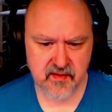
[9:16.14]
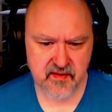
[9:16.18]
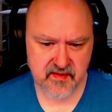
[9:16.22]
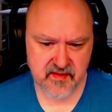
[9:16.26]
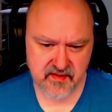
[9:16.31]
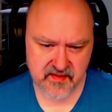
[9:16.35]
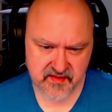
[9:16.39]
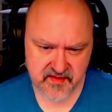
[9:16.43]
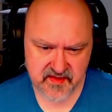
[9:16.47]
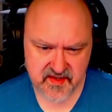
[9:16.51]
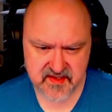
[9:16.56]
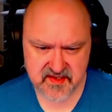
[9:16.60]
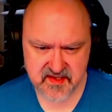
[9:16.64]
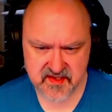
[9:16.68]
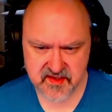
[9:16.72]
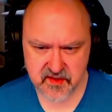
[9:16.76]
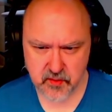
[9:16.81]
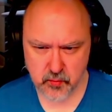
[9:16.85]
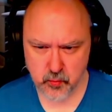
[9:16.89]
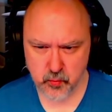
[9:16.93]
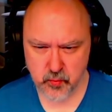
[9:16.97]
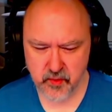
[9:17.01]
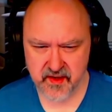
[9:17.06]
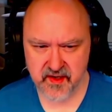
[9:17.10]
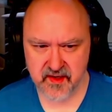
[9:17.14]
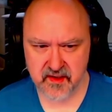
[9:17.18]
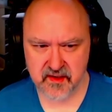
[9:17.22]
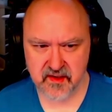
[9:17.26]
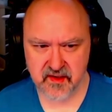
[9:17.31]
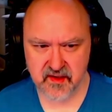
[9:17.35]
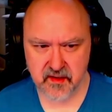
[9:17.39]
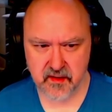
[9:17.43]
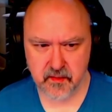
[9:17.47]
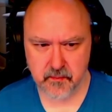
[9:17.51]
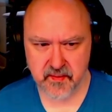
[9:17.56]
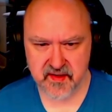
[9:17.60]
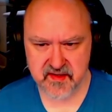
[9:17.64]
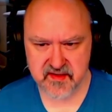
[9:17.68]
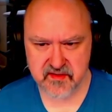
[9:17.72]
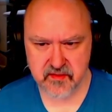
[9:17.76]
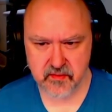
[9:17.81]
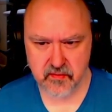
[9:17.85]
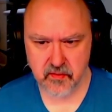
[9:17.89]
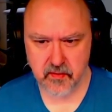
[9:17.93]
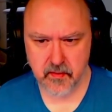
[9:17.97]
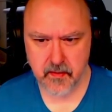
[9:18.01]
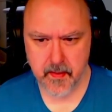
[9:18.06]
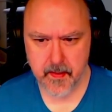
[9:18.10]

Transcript: This is a weird little puzzle.